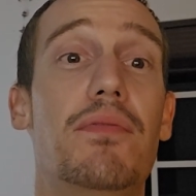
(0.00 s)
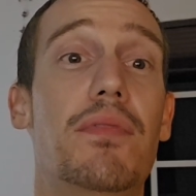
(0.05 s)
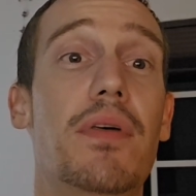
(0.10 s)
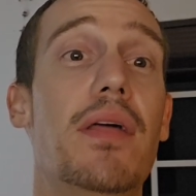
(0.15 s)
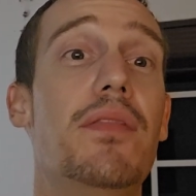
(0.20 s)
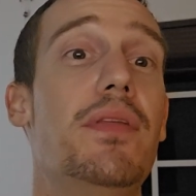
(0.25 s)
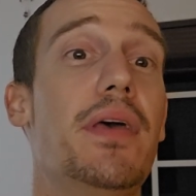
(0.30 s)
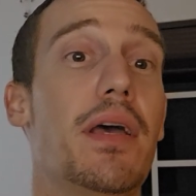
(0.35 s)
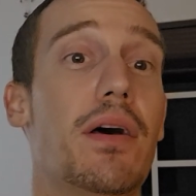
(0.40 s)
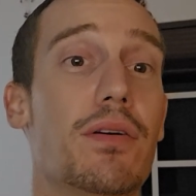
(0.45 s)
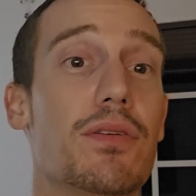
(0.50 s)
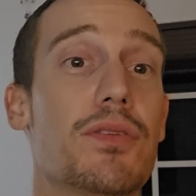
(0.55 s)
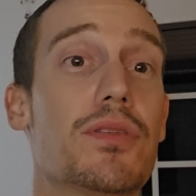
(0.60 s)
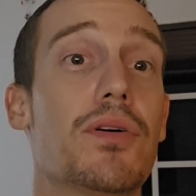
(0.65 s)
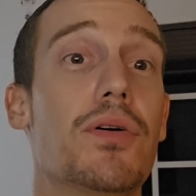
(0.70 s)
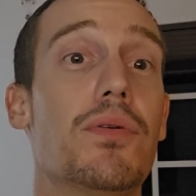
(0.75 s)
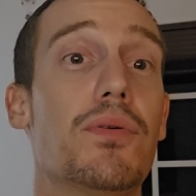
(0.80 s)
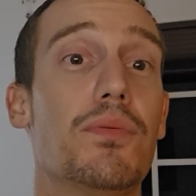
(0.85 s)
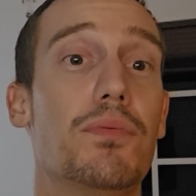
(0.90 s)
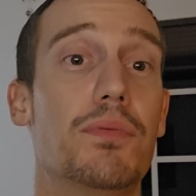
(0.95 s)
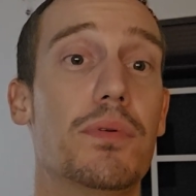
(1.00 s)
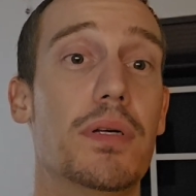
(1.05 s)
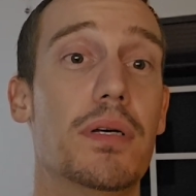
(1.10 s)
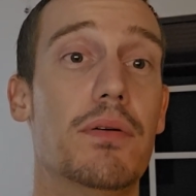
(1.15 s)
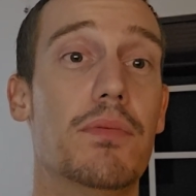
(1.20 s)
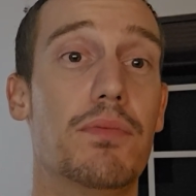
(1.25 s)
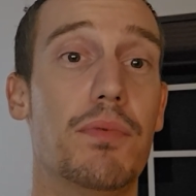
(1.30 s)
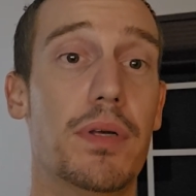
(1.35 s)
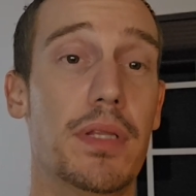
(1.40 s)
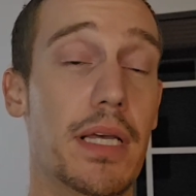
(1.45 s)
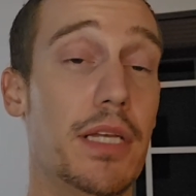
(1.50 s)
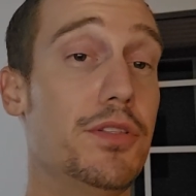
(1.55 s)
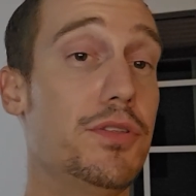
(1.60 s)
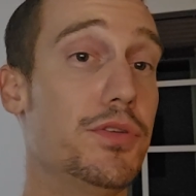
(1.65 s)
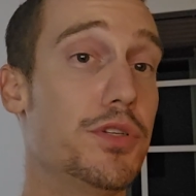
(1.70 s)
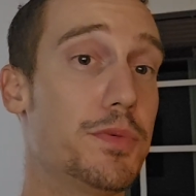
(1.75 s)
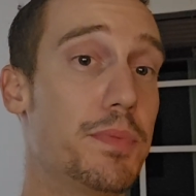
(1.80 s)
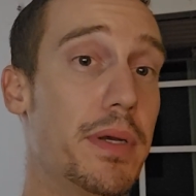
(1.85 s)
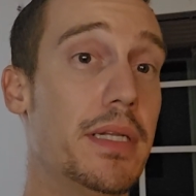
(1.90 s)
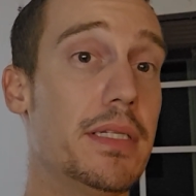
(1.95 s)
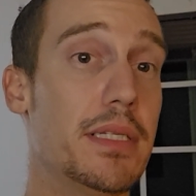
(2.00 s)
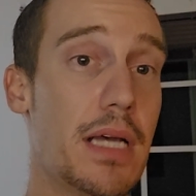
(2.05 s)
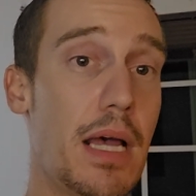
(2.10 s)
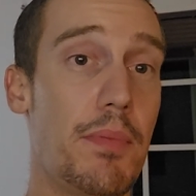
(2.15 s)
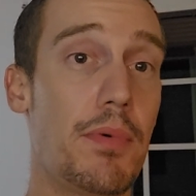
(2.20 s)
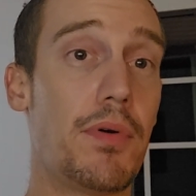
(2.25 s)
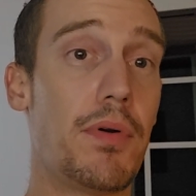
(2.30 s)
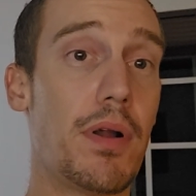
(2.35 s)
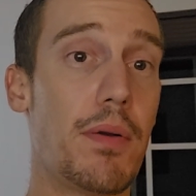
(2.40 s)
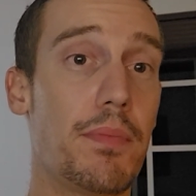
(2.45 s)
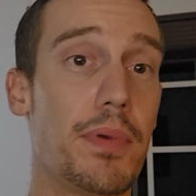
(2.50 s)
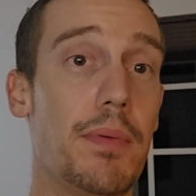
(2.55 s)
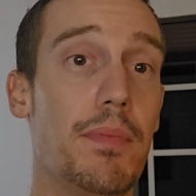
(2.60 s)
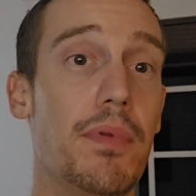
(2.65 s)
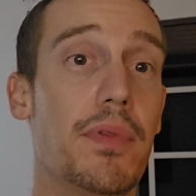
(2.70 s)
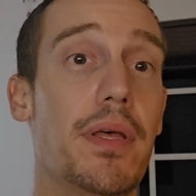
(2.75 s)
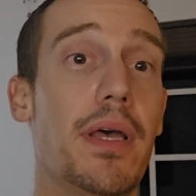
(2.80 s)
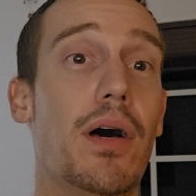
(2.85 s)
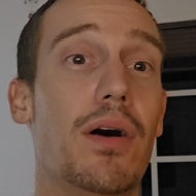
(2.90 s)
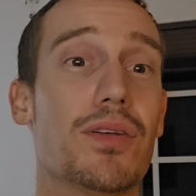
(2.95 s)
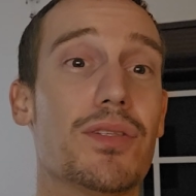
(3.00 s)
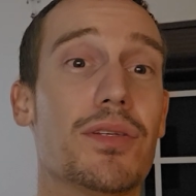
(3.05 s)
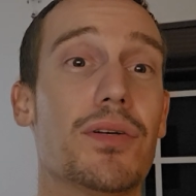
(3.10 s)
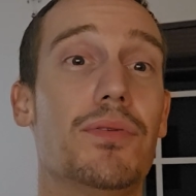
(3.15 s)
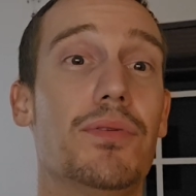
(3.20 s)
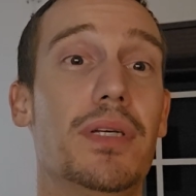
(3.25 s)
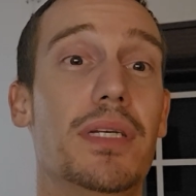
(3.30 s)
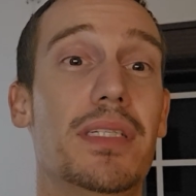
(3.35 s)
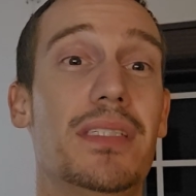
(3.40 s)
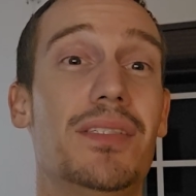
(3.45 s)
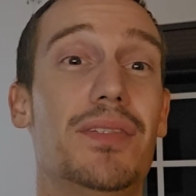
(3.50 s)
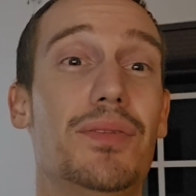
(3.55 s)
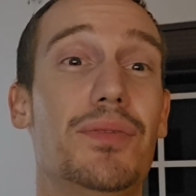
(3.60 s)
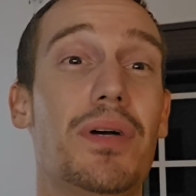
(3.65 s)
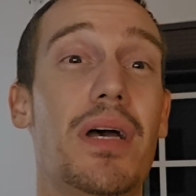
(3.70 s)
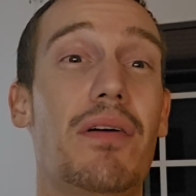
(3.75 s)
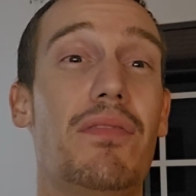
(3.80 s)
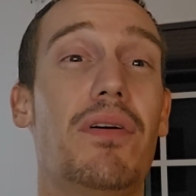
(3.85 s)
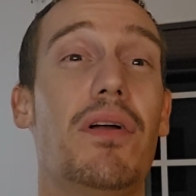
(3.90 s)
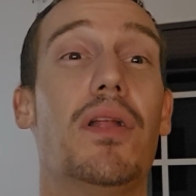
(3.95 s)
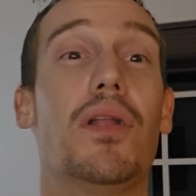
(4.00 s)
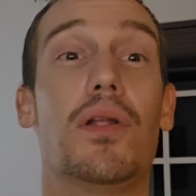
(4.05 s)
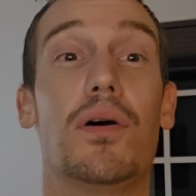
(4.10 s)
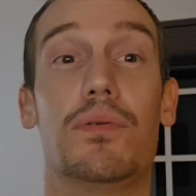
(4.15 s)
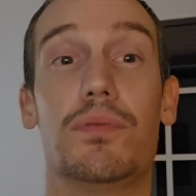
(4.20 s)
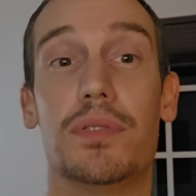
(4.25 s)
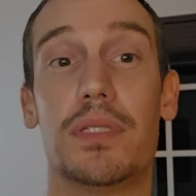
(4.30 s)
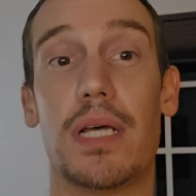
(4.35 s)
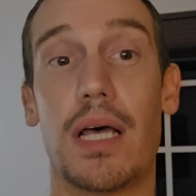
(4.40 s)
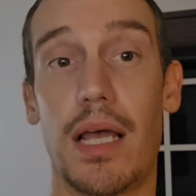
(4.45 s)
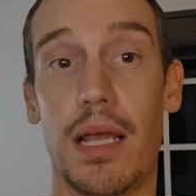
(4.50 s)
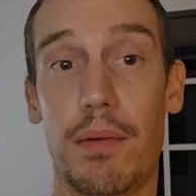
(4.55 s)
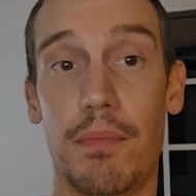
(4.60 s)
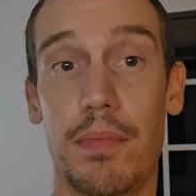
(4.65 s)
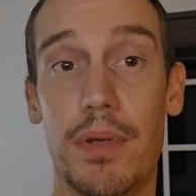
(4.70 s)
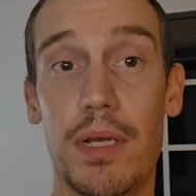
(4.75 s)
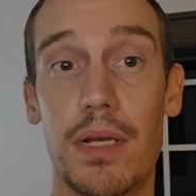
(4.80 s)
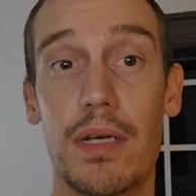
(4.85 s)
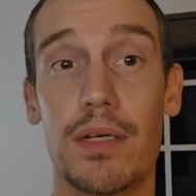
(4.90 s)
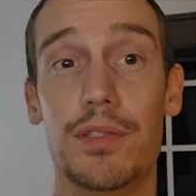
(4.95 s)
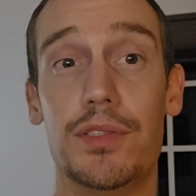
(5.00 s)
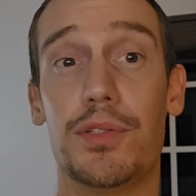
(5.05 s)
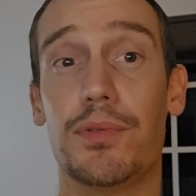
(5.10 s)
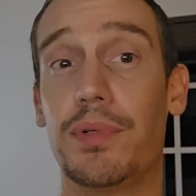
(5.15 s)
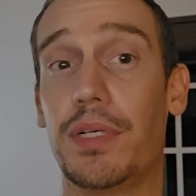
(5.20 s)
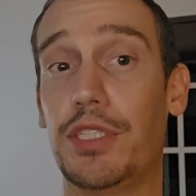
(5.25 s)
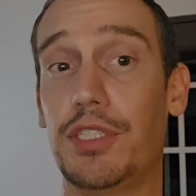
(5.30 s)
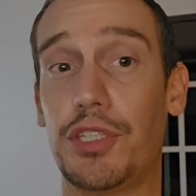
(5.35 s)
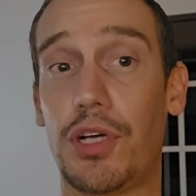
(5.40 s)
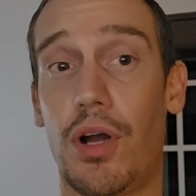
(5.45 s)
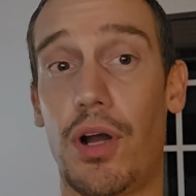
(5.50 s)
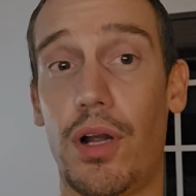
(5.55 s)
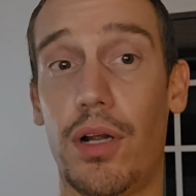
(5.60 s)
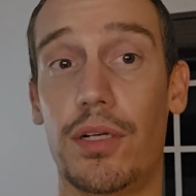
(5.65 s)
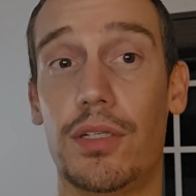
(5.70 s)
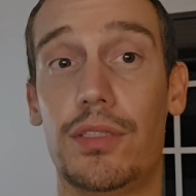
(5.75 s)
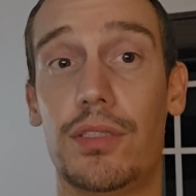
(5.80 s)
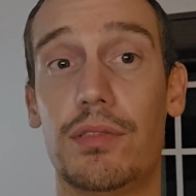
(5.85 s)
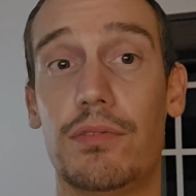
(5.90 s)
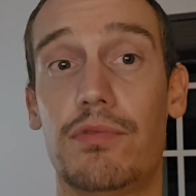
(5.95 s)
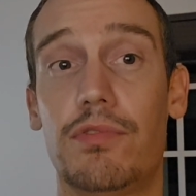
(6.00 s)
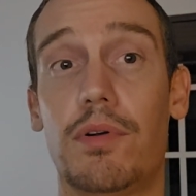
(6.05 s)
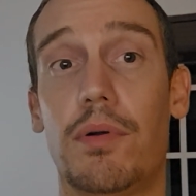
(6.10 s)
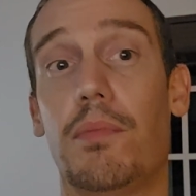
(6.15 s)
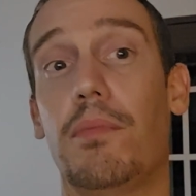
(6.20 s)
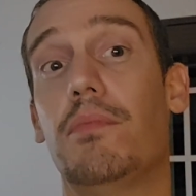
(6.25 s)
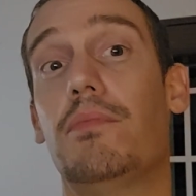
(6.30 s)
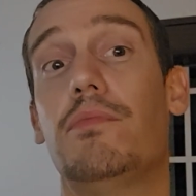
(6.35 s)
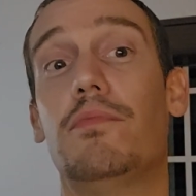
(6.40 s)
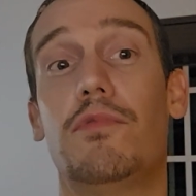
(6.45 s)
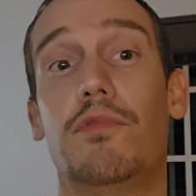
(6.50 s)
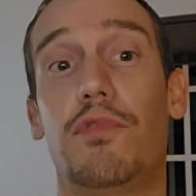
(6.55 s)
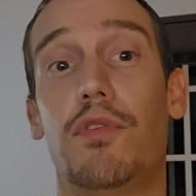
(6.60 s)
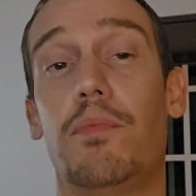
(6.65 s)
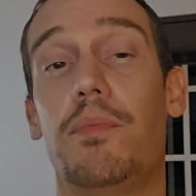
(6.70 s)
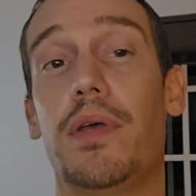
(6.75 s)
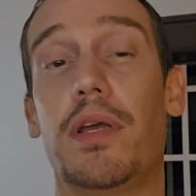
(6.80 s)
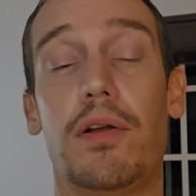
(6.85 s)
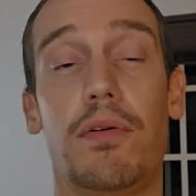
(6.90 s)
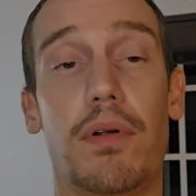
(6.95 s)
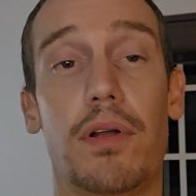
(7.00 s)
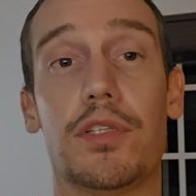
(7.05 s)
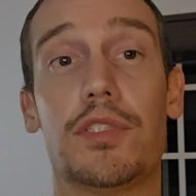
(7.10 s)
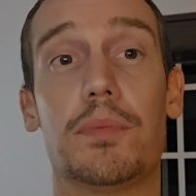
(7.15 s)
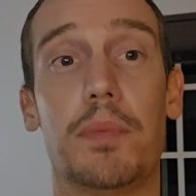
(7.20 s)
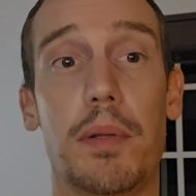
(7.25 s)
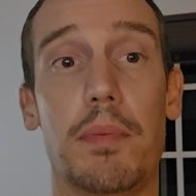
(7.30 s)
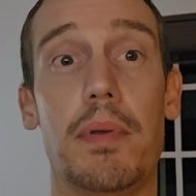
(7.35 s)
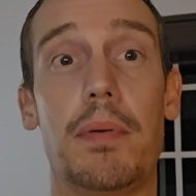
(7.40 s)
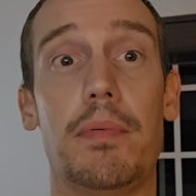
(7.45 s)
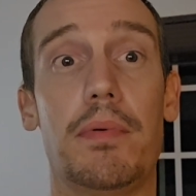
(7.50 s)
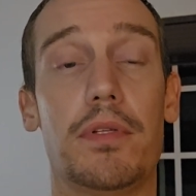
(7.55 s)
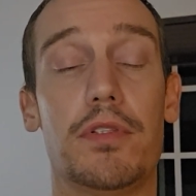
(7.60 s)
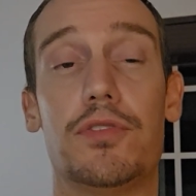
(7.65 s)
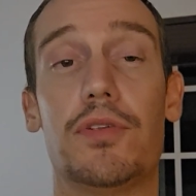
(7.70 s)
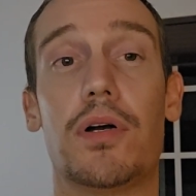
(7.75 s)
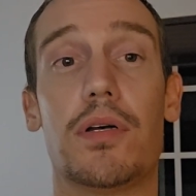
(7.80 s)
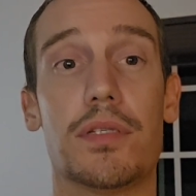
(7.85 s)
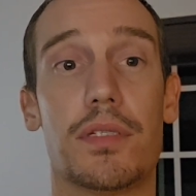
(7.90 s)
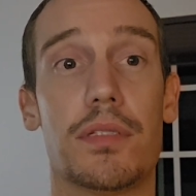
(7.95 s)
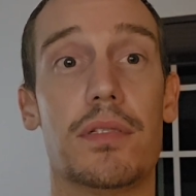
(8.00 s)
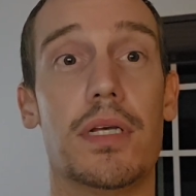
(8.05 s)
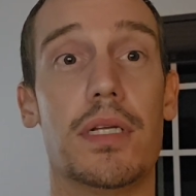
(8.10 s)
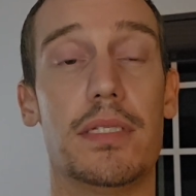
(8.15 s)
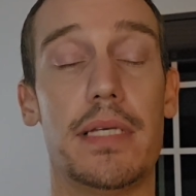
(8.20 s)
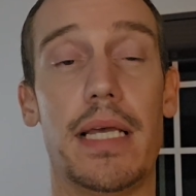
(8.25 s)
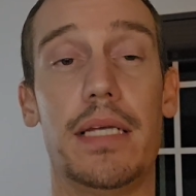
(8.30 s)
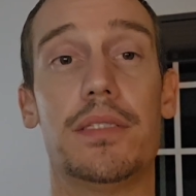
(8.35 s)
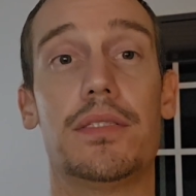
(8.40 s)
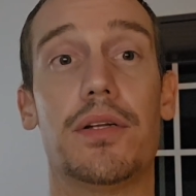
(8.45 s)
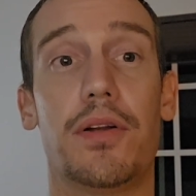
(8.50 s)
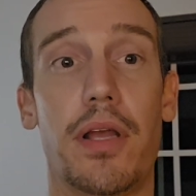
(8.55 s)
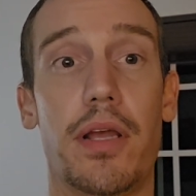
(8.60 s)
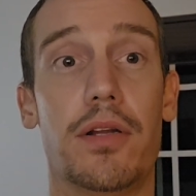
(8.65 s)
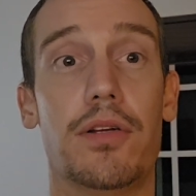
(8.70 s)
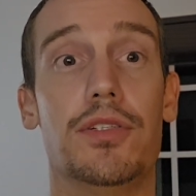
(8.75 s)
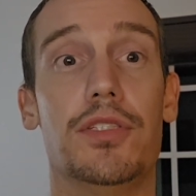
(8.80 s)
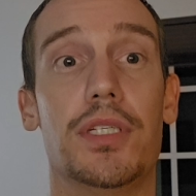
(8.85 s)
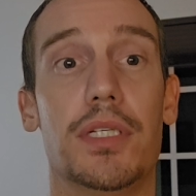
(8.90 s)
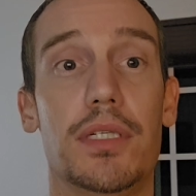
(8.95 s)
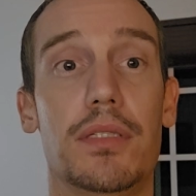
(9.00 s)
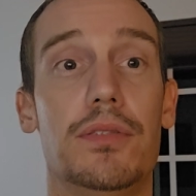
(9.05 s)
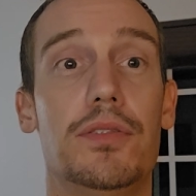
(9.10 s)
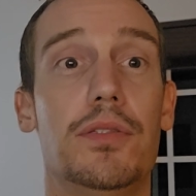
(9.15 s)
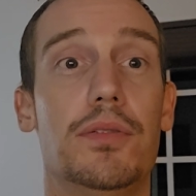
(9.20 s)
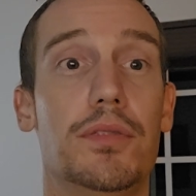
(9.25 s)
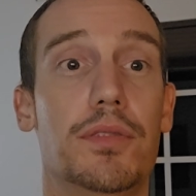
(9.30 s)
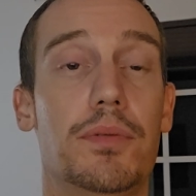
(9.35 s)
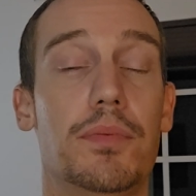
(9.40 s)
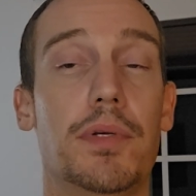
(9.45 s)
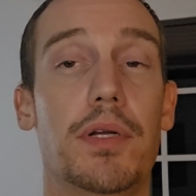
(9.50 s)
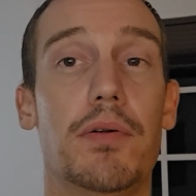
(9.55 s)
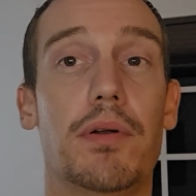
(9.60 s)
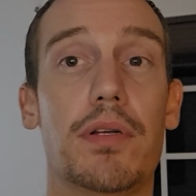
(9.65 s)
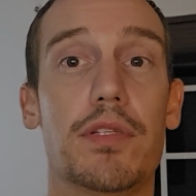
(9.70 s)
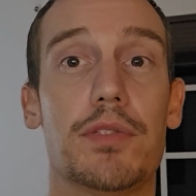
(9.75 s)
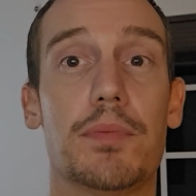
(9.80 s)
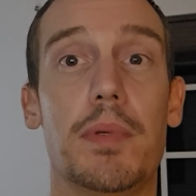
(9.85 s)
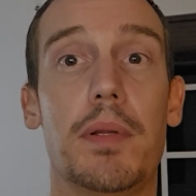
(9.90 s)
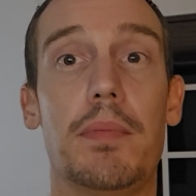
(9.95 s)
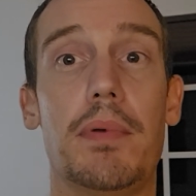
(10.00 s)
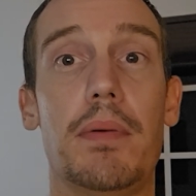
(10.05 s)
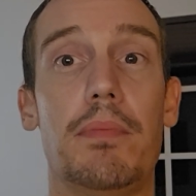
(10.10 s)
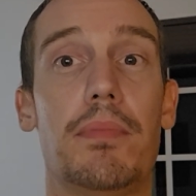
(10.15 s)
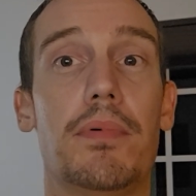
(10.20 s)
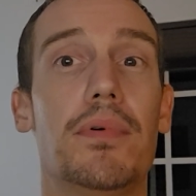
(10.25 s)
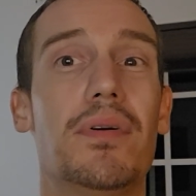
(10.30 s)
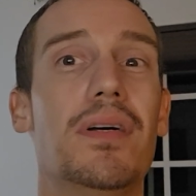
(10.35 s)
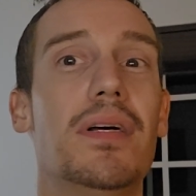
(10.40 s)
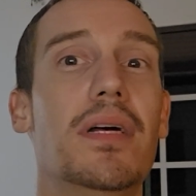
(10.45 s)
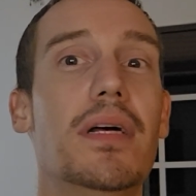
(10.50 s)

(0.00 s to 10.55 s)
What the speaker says: And they also, when they do spend time around people, they also need to have alone time to recharge from being around so many people. It takes their energy to be around so many people.